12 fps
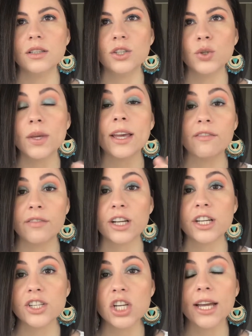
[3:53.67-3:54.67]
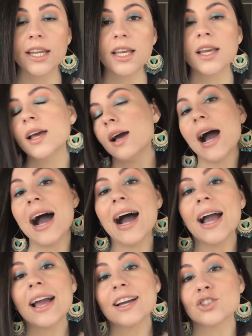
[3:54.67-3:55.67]
you get very shiny.
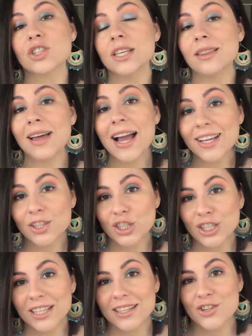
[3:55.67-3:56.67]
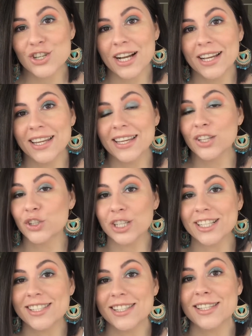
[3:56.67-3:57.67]
I actually like looking shiny and
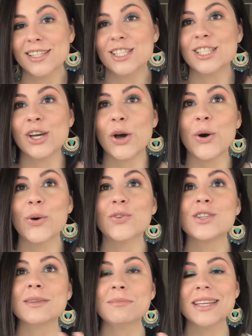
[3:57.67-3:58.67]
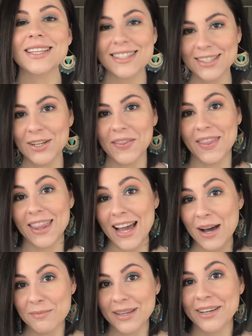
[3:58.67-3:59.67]
greasy, so to me it's not
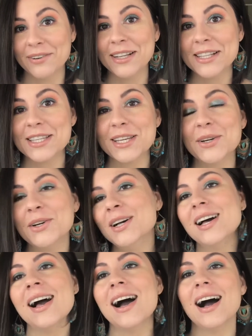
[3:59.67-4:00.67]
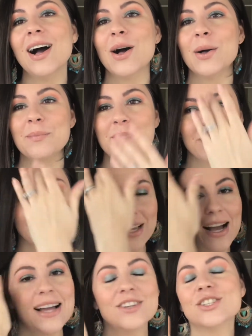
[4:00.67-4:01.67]
that big of a deal.
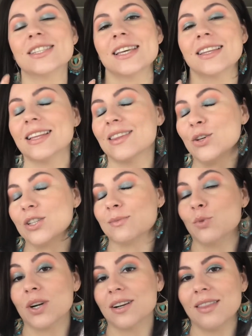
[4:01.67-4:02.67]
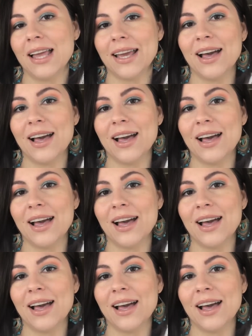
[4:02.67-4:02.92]
I just think that looks more like